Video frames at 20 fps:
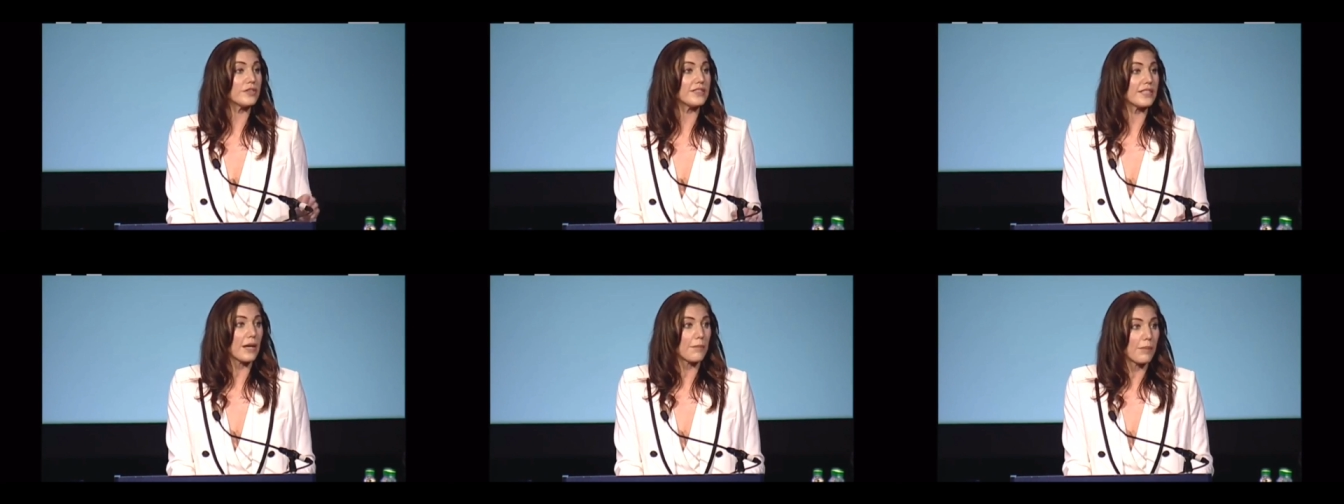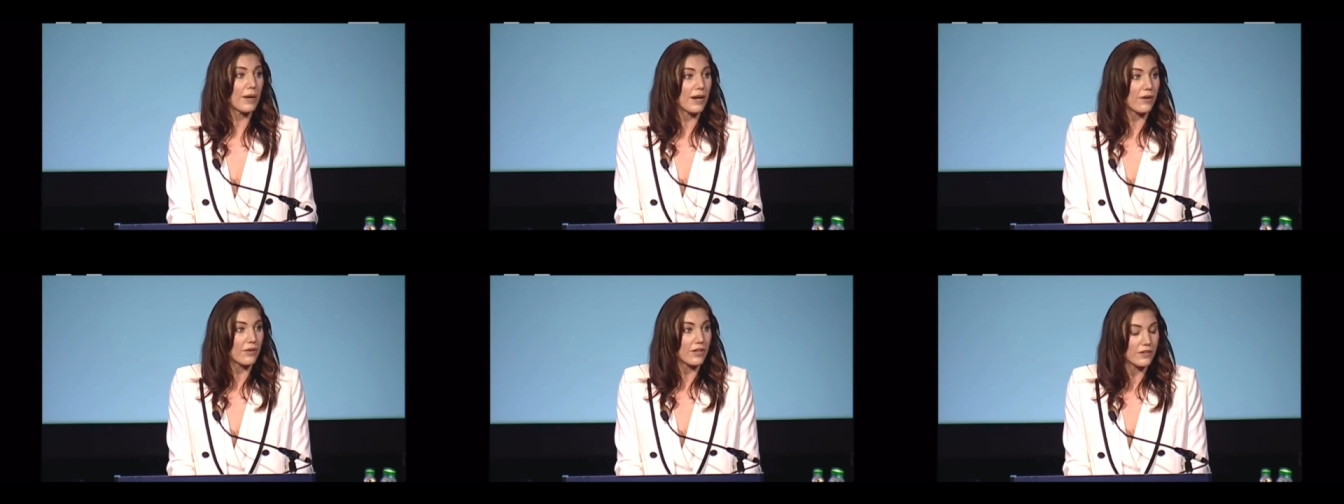use
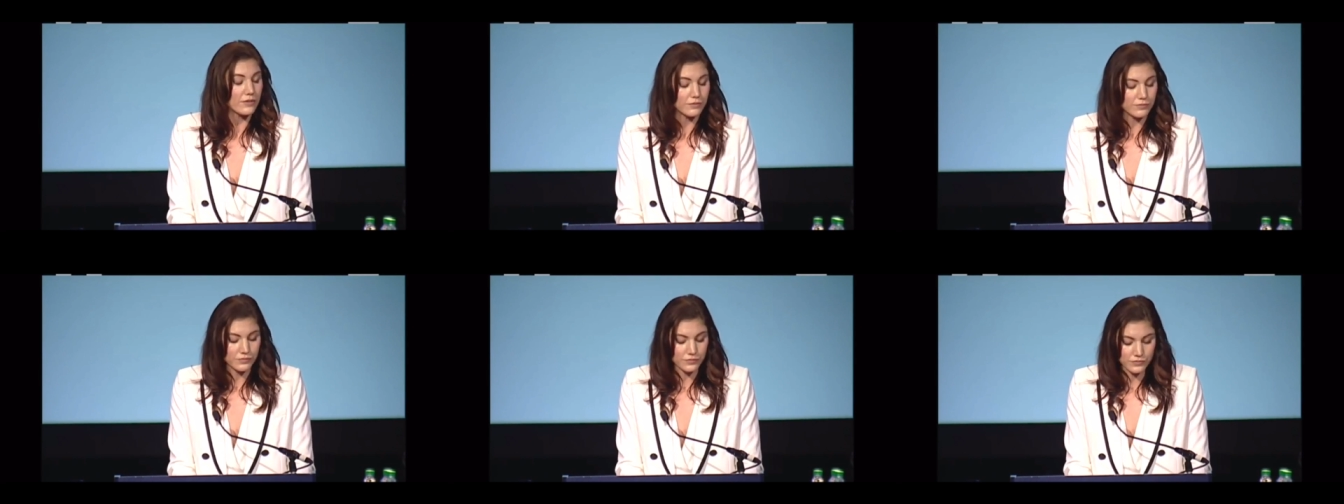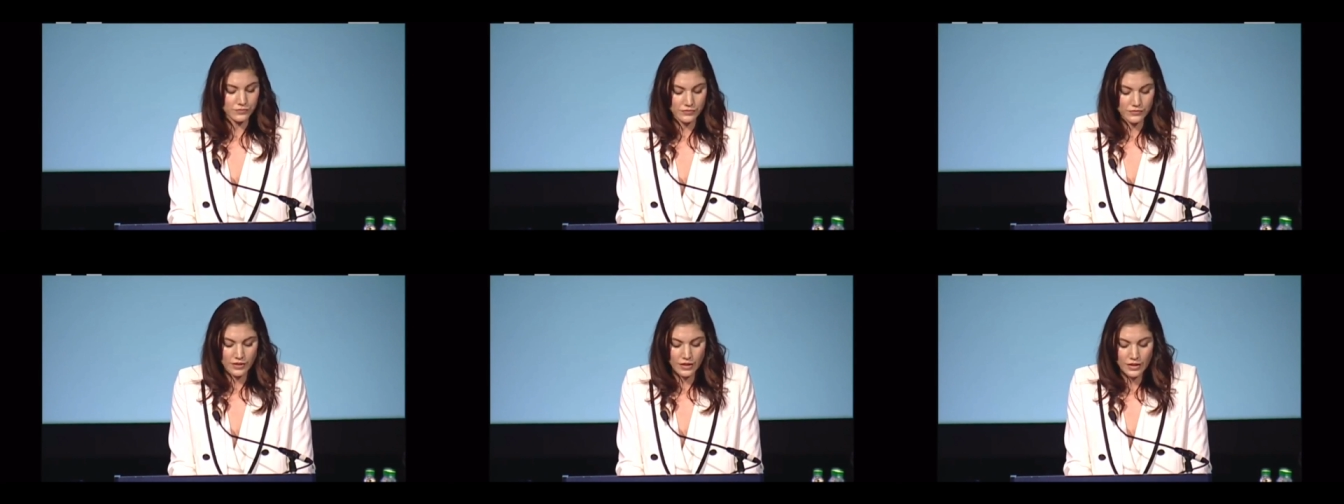that power.
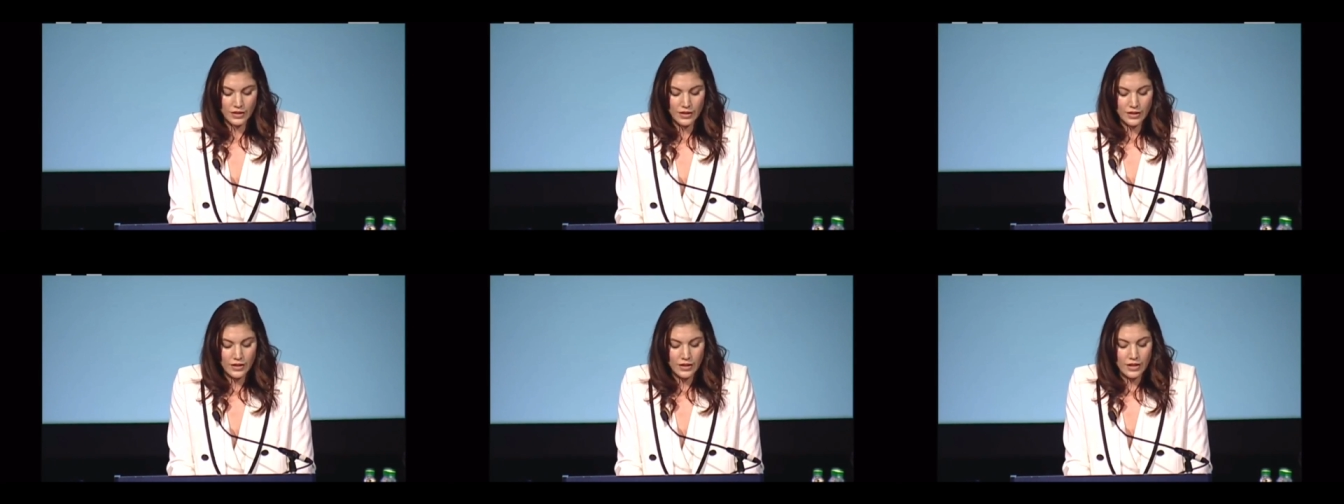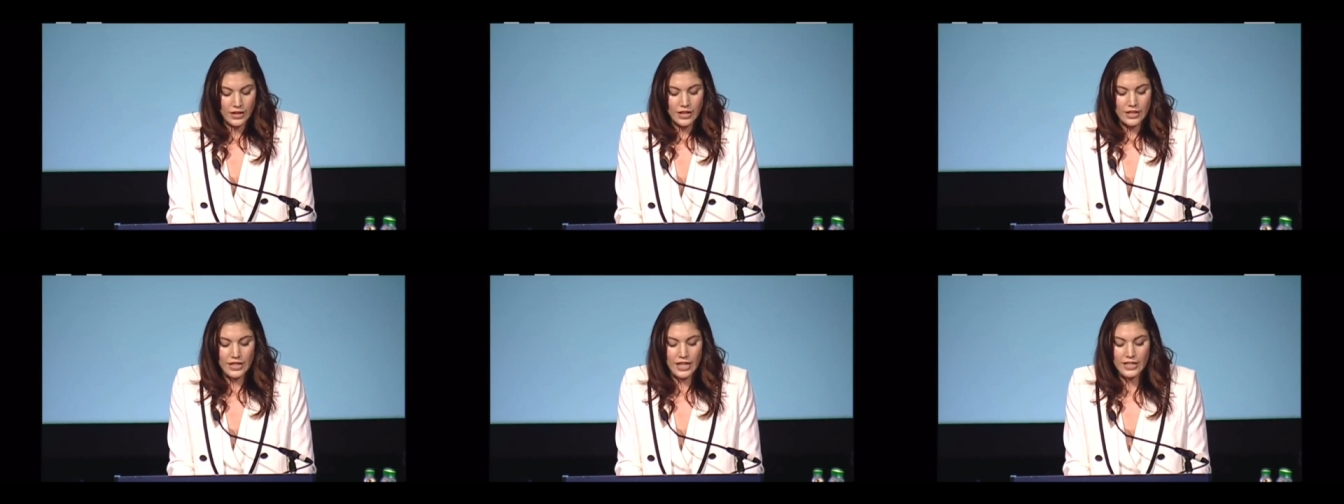
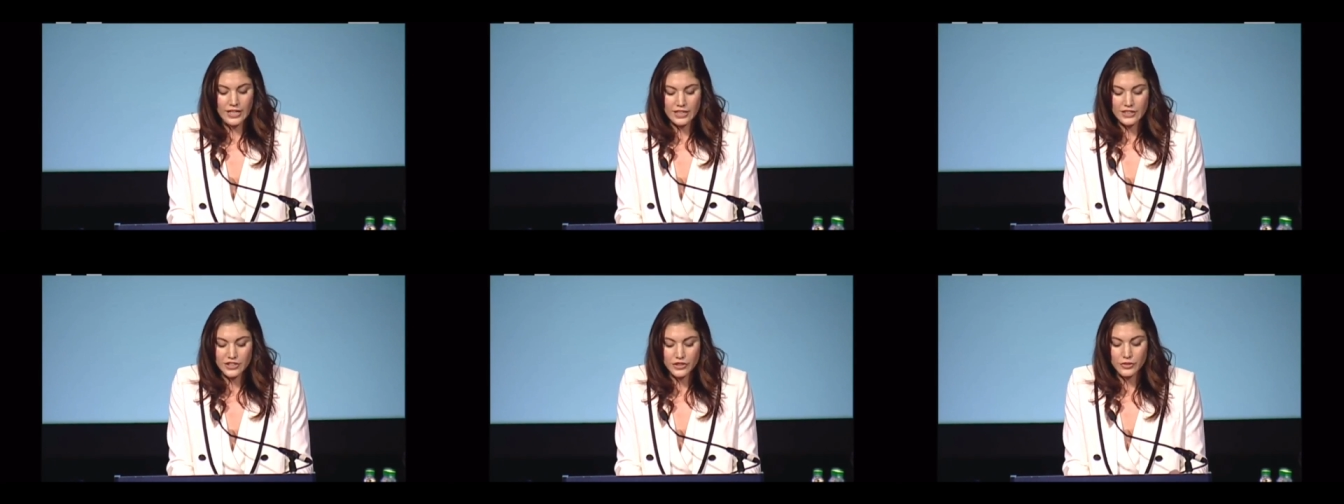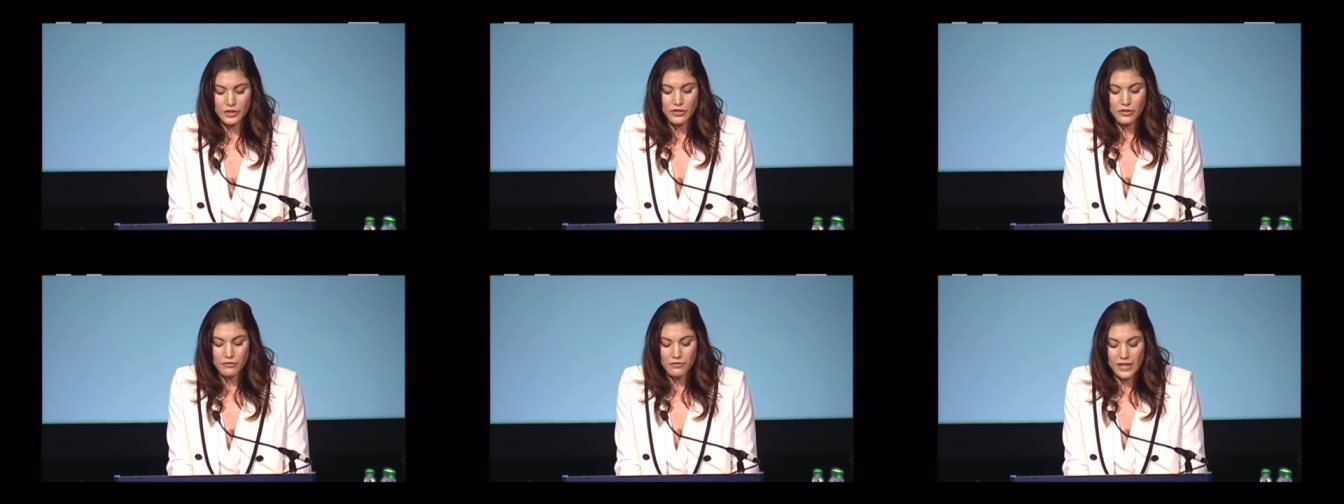And I
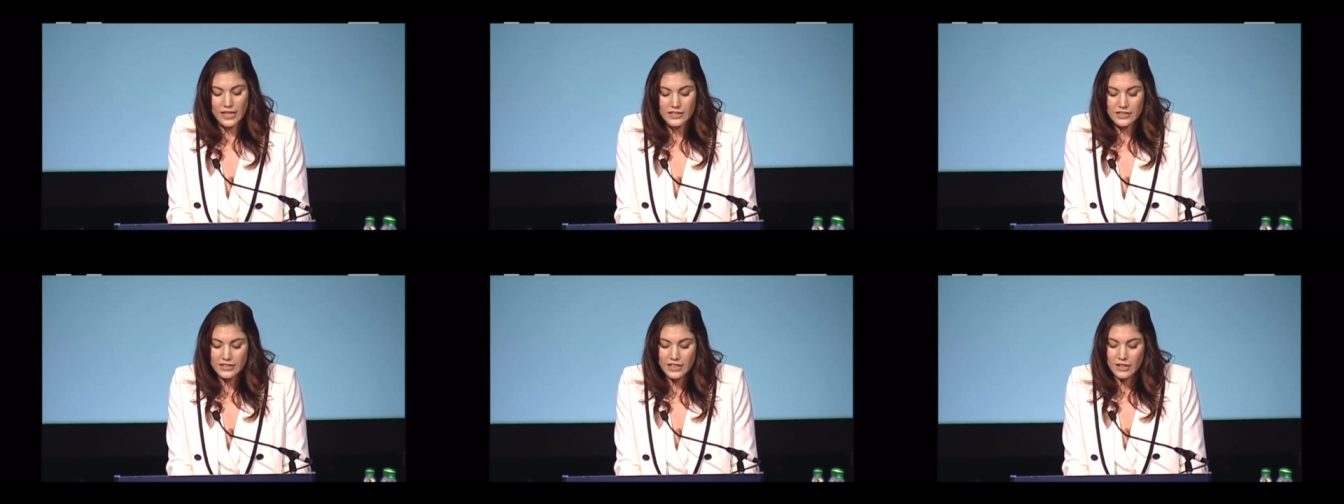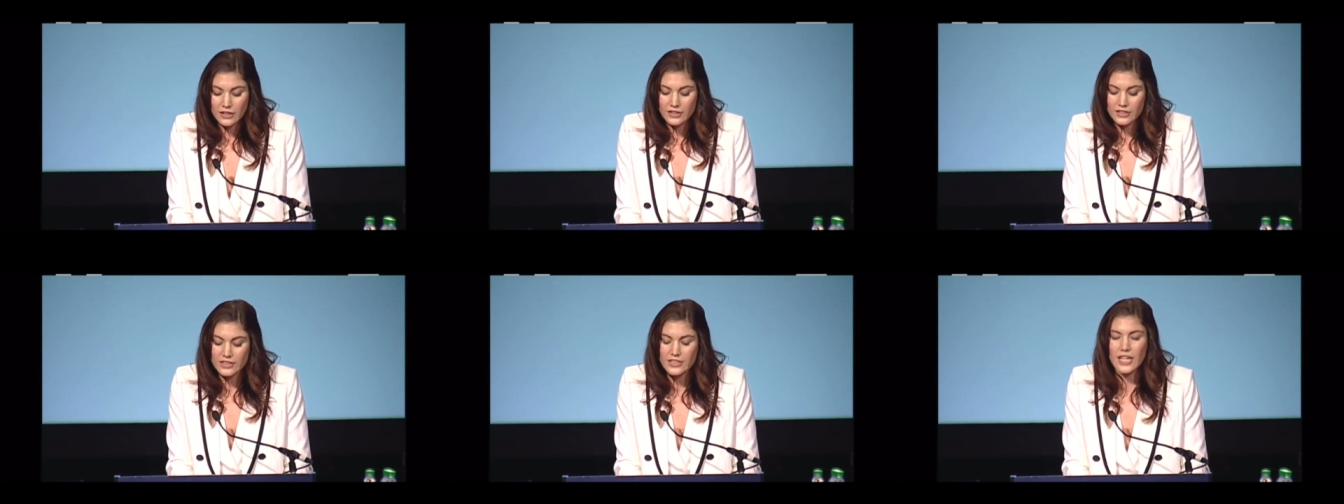issue a direct
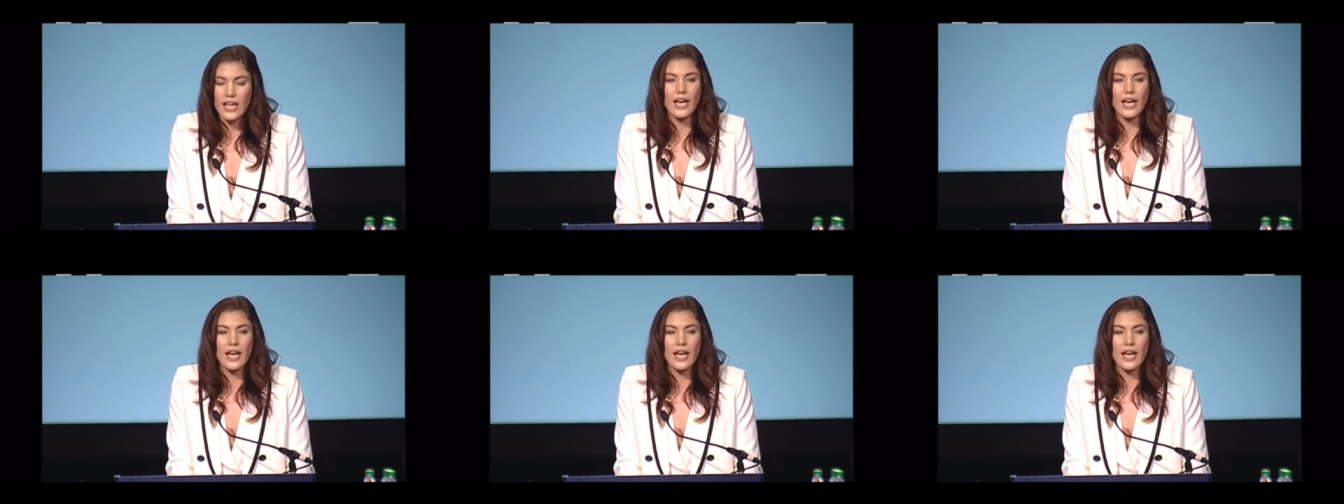challenge